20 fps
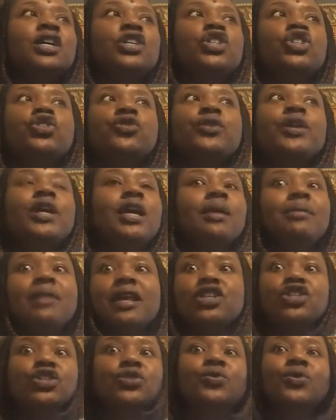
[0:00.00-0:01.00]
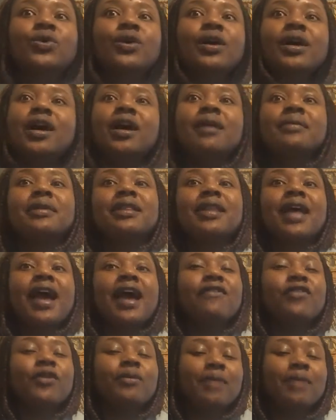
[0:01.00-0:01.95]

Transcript: dream that you want come to life,